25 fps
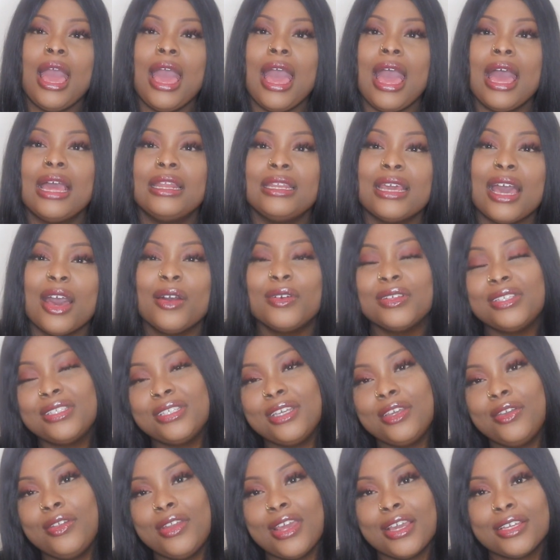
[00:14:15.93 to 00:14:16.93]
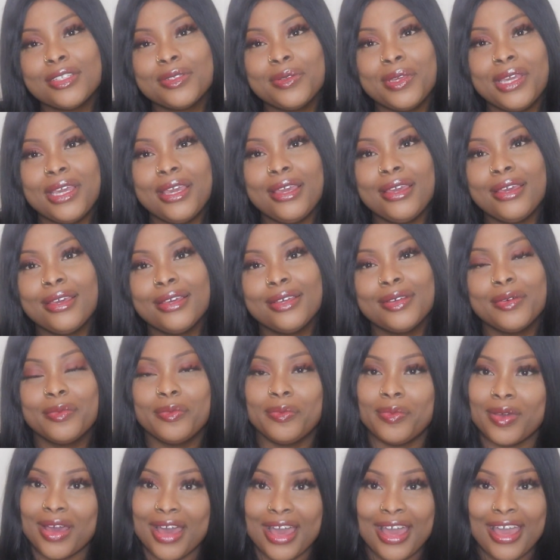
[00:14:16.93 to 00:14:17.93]
and I'll see you next week.
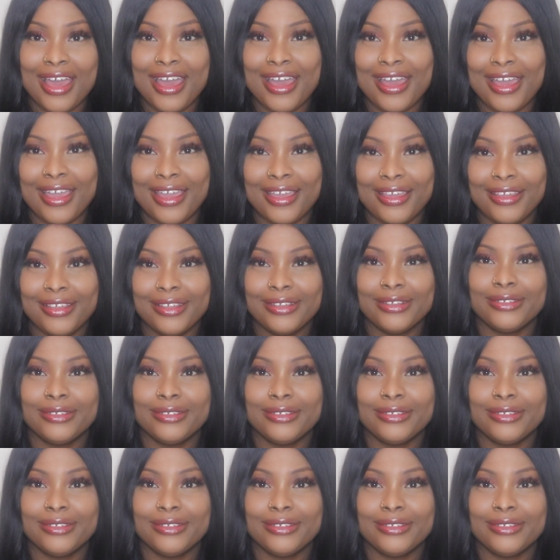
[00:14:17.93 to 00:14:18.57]
Bye.